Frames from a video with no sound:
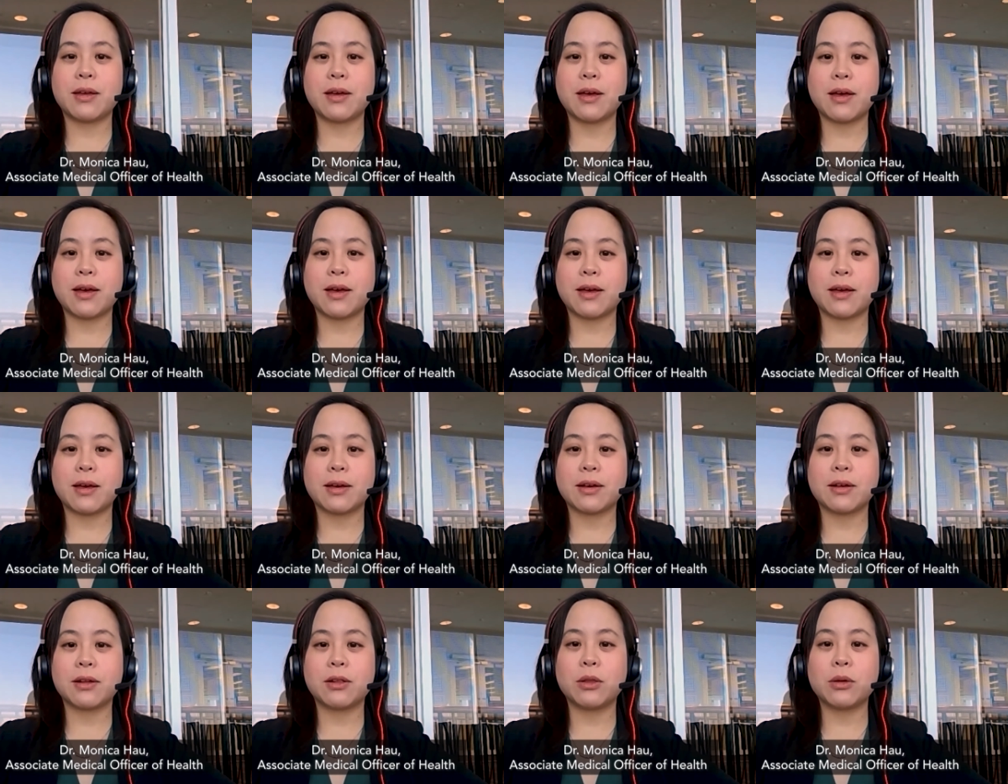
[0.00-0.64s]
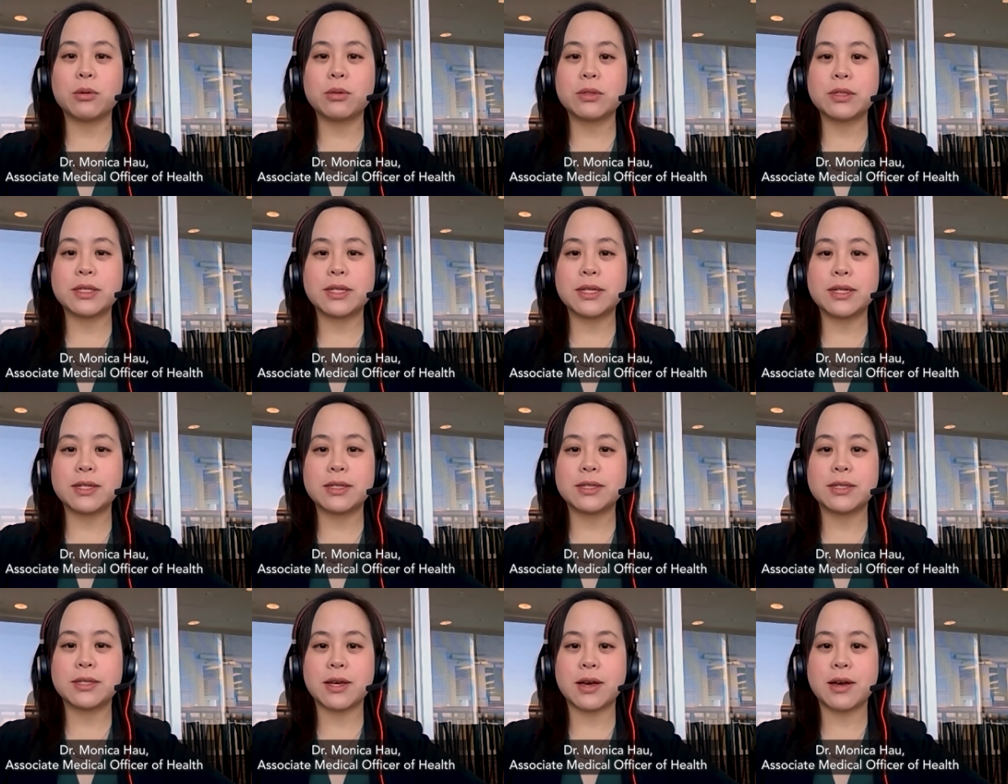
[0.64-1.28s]
uh,
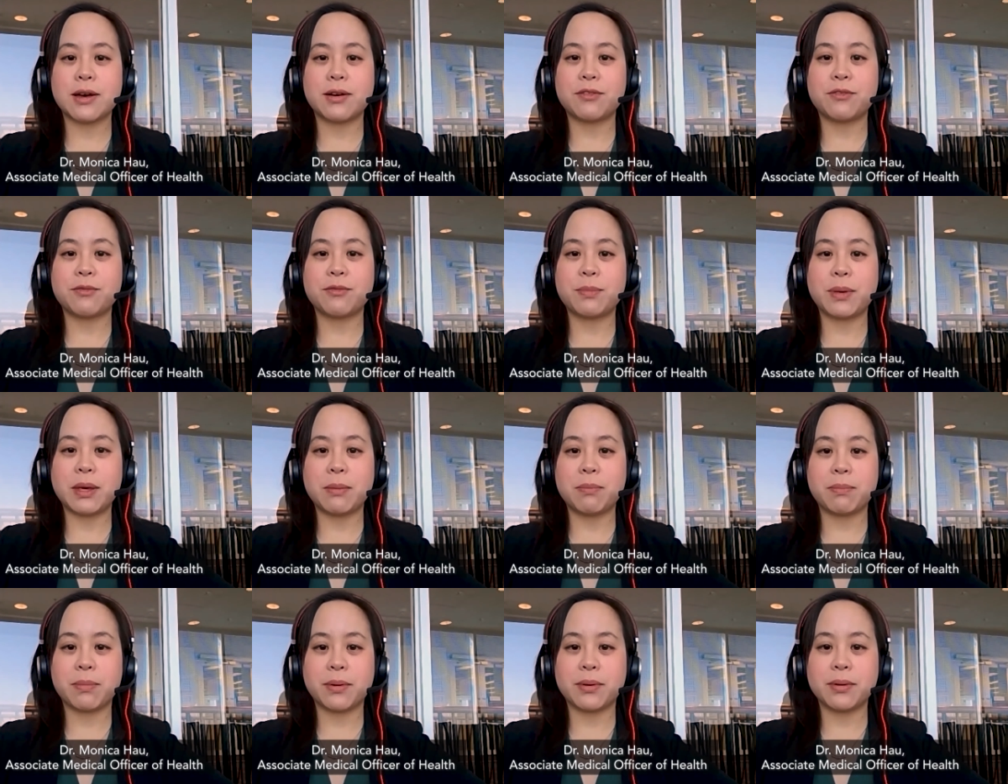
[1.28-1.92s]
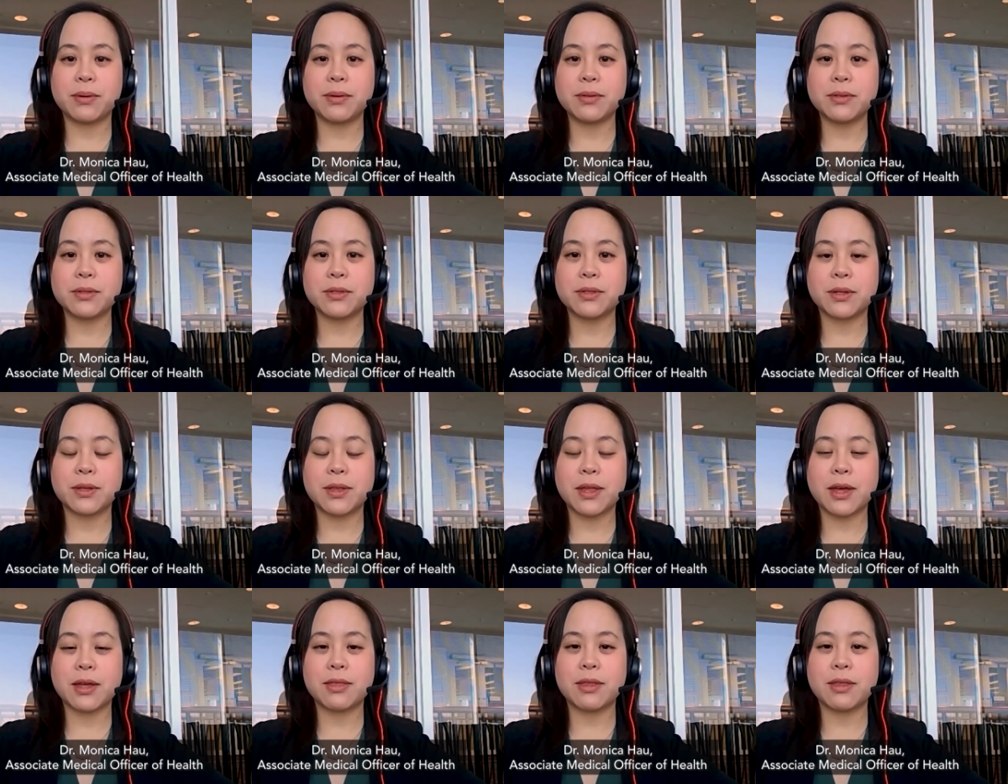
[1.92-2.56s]
closeness of people so
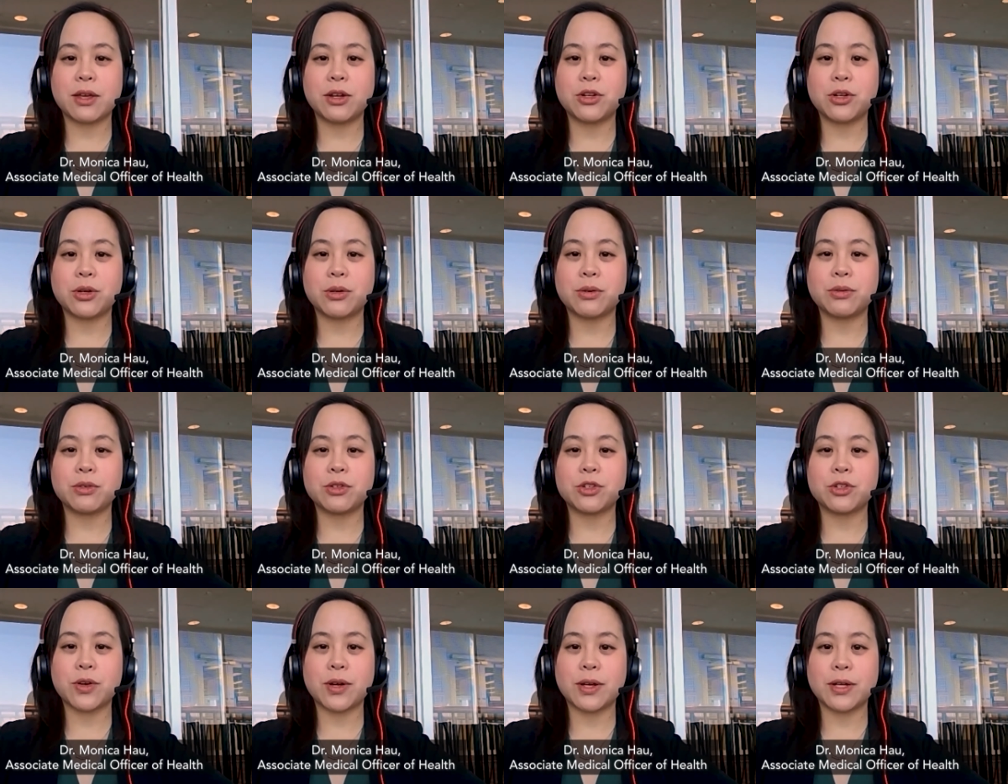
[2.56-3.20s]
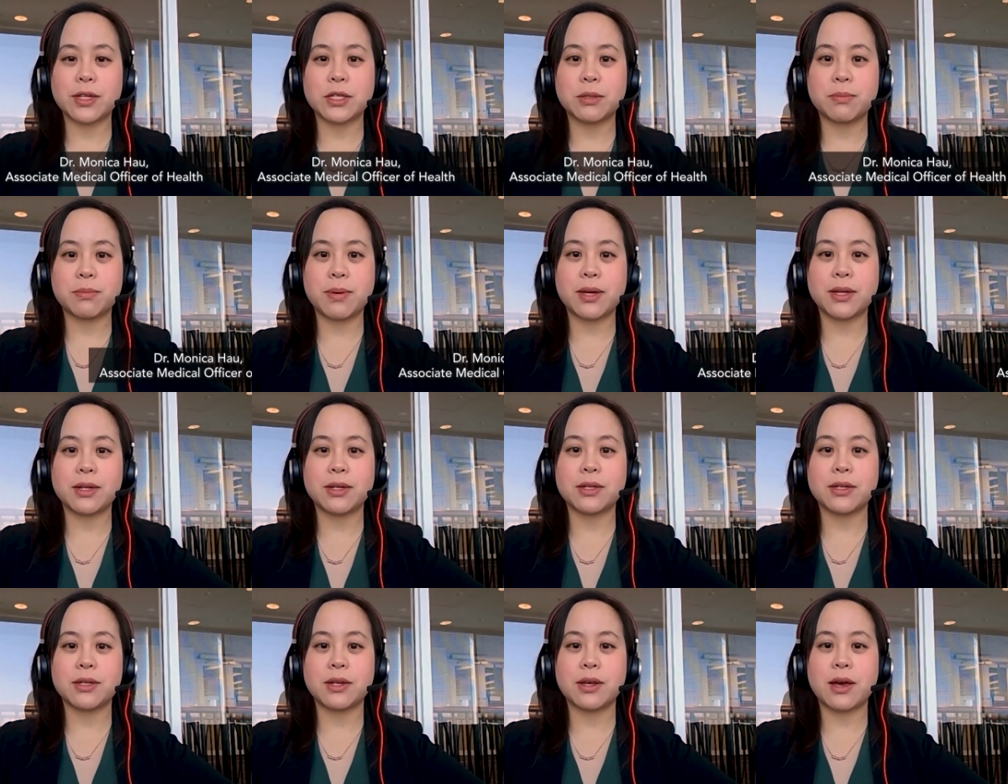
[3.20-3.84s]
that they don't
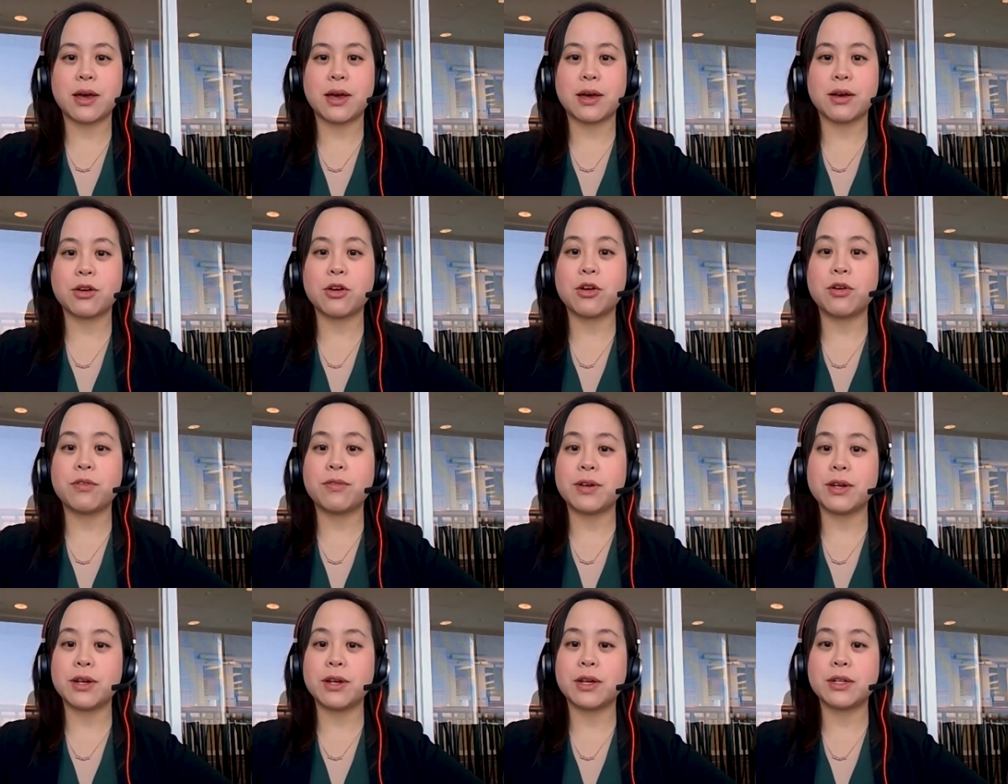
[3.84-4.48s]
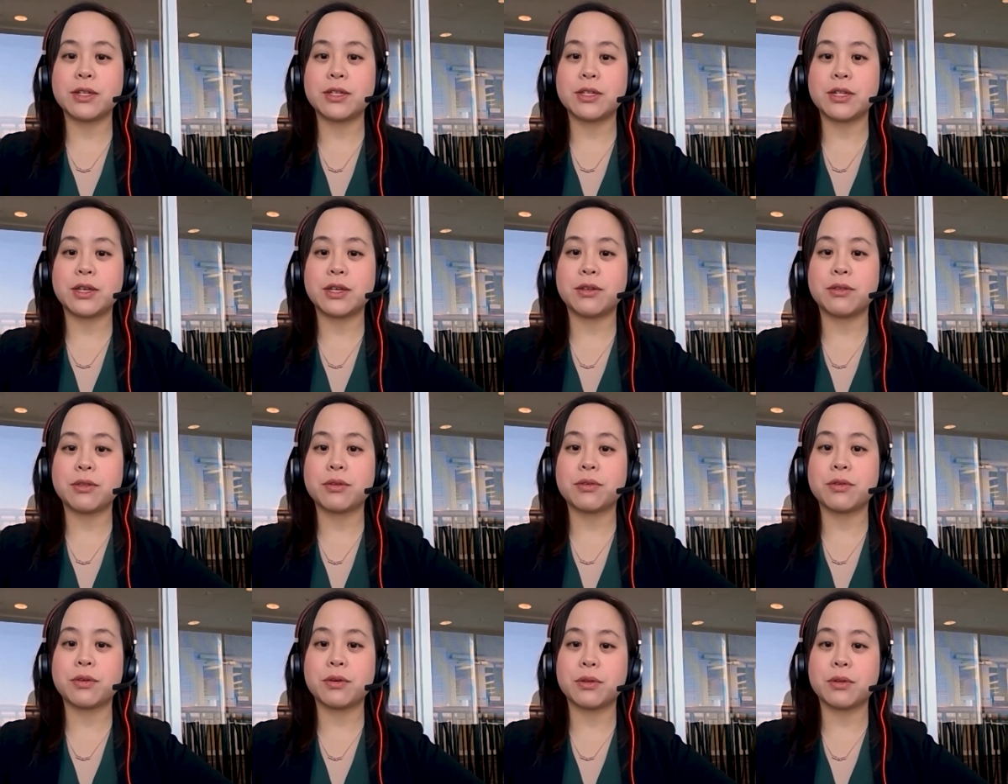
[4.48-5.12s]
transmit uh, COVID 19
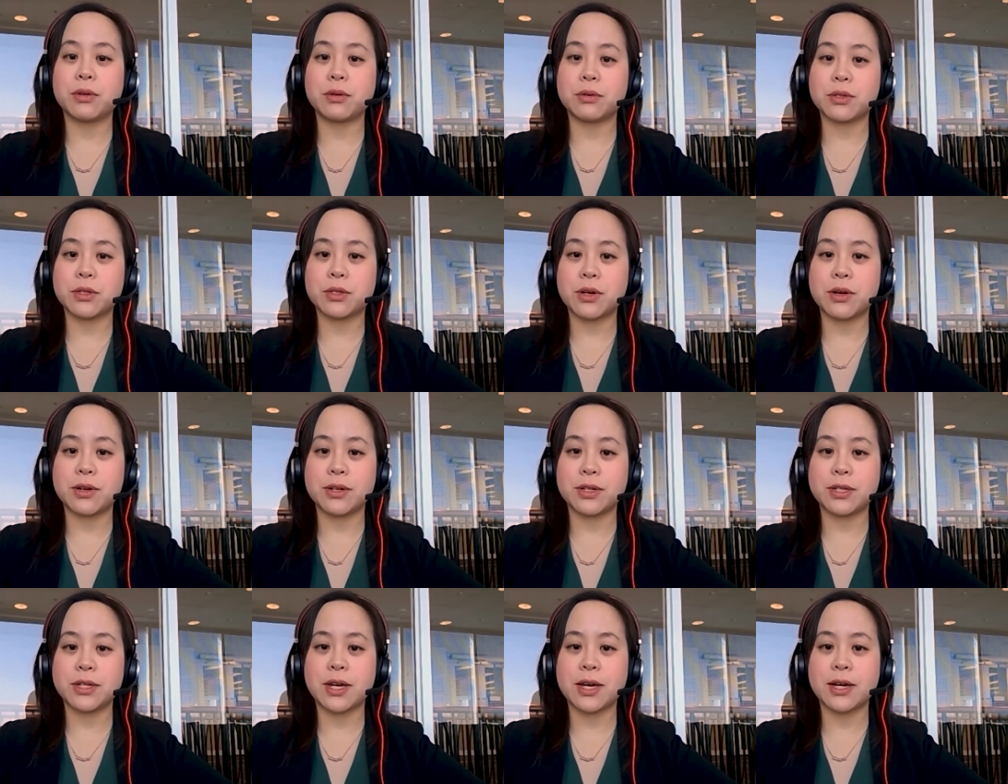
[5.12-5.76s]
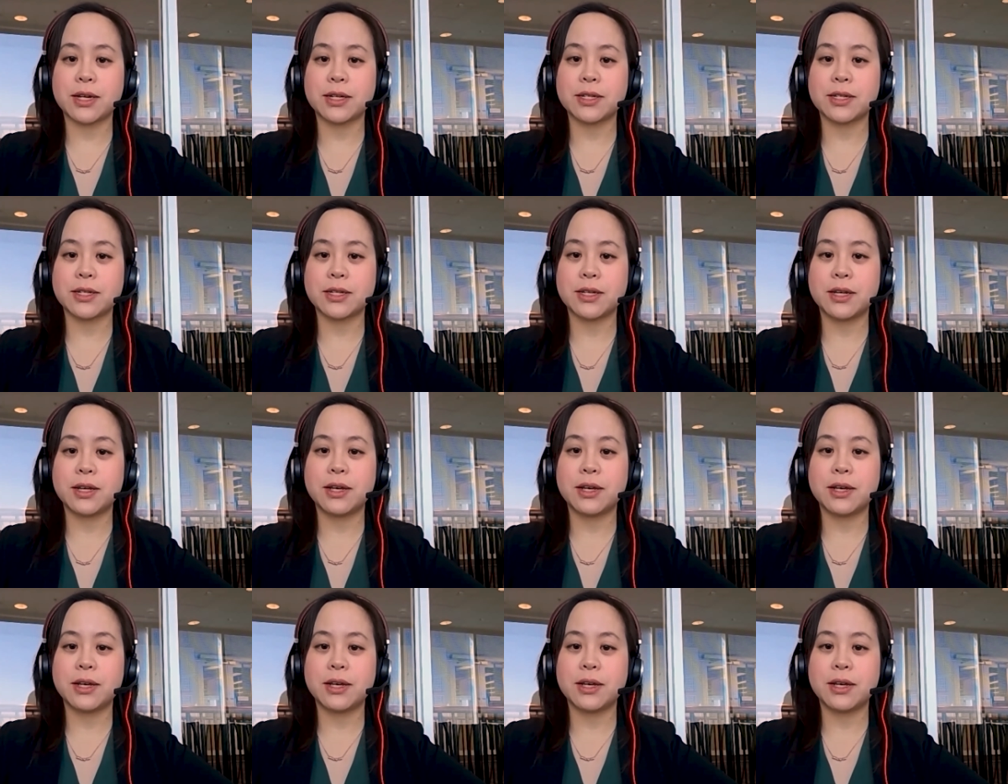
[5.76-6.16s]
through close contact.